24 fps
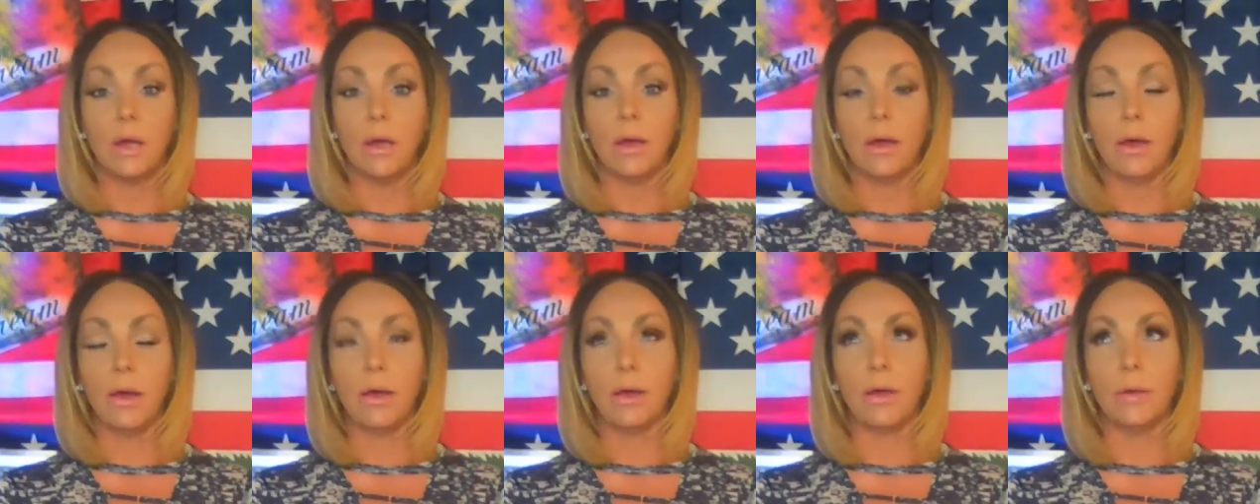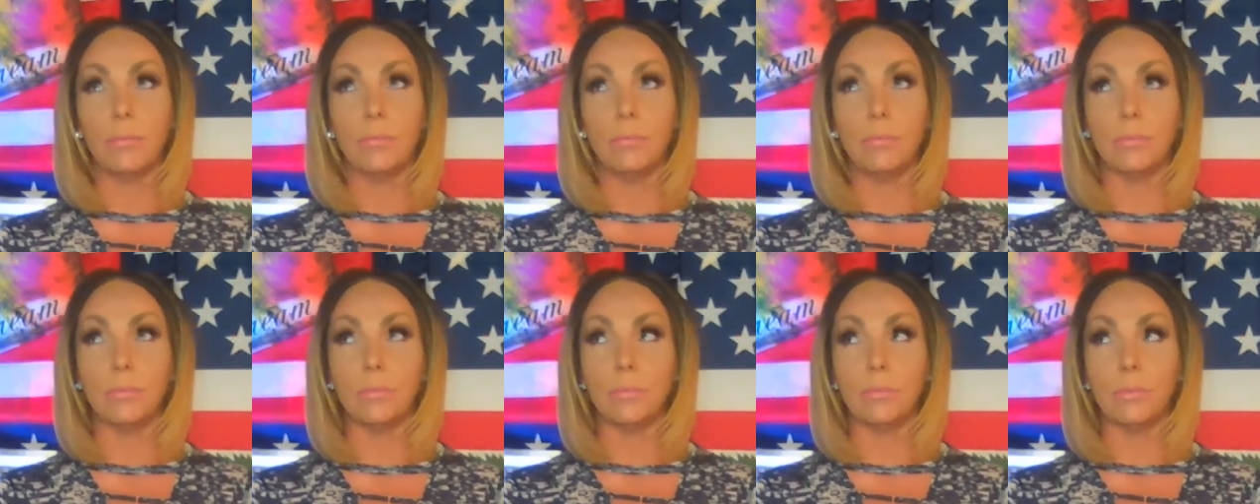
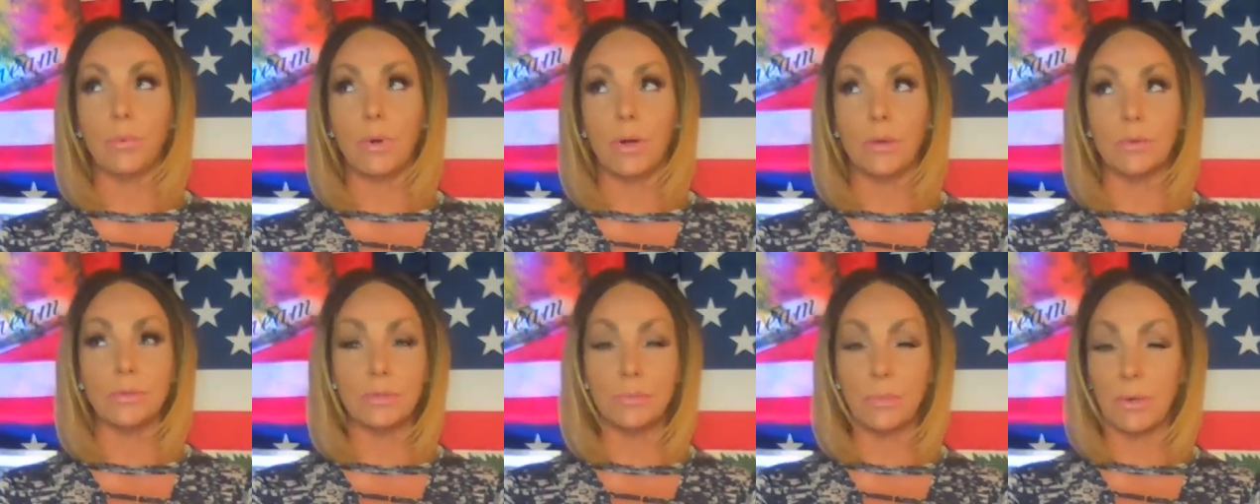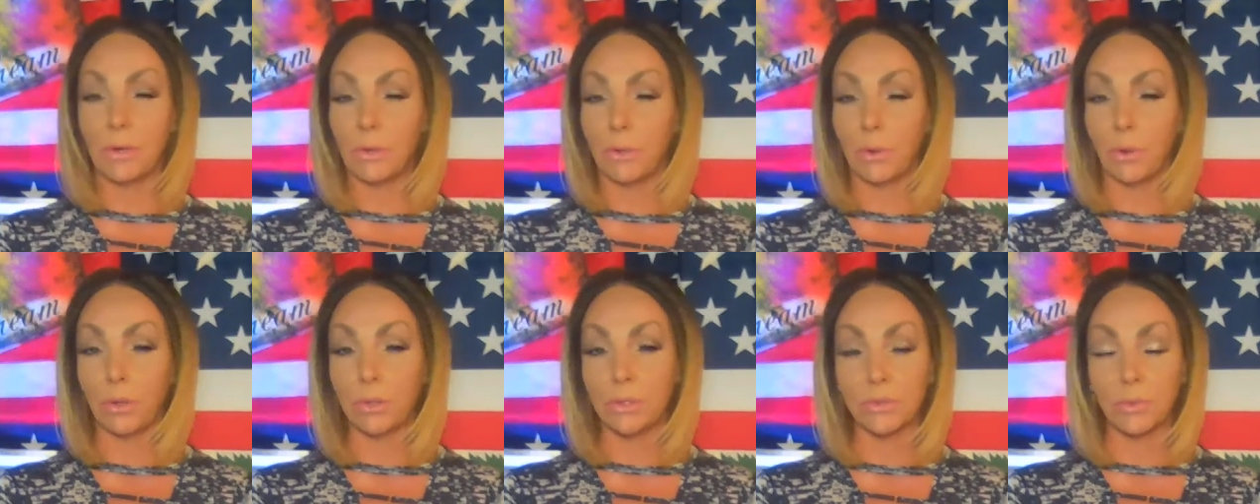When I was in my
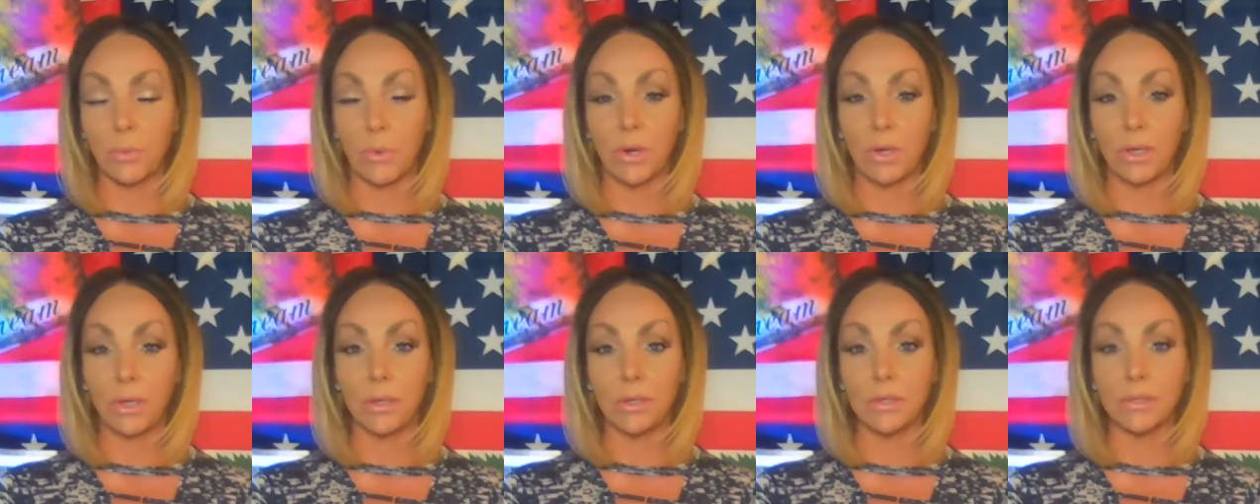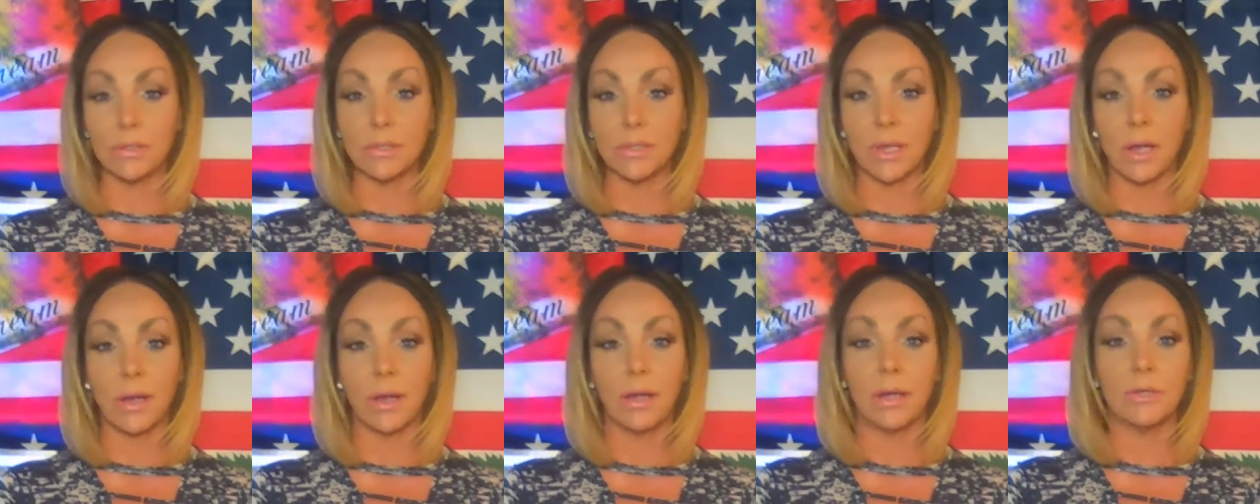early 20s,
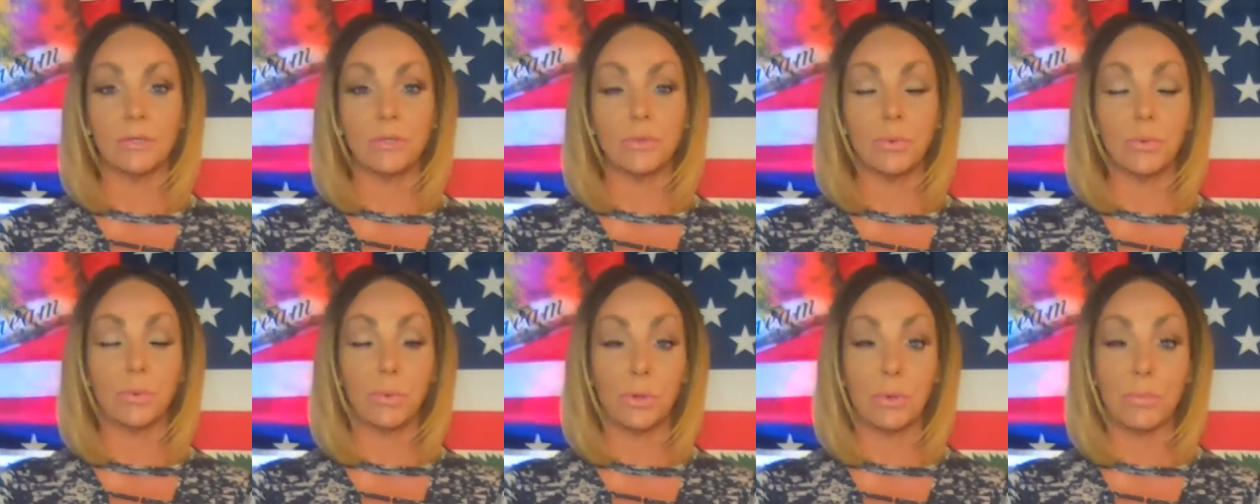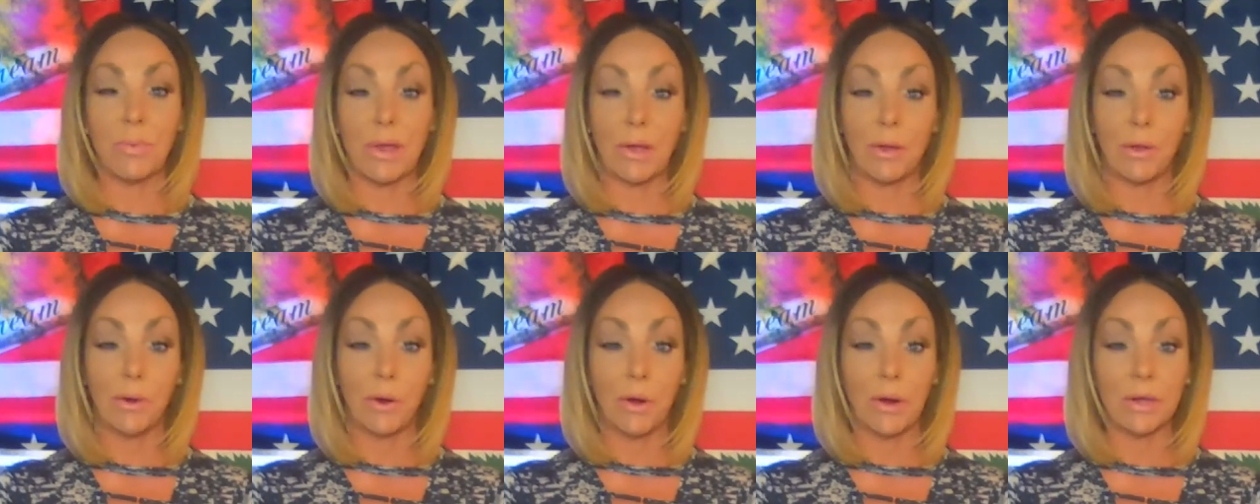I got into a really
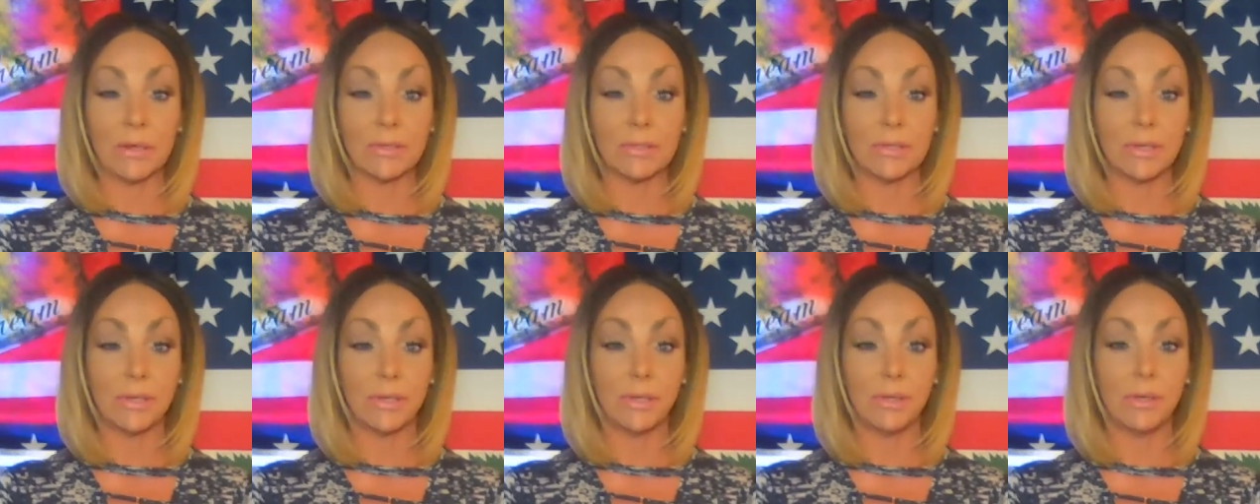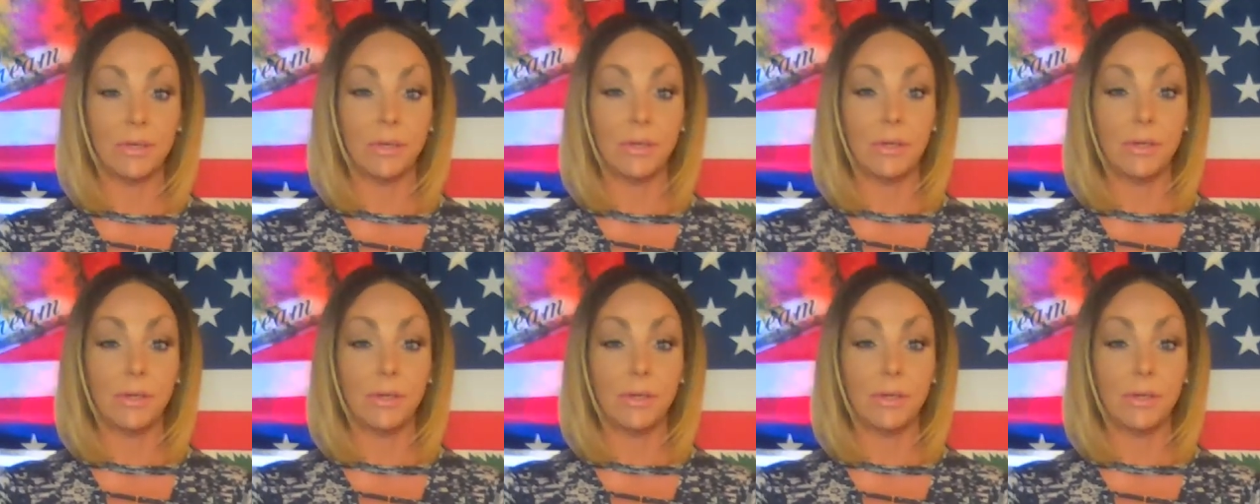bad car accident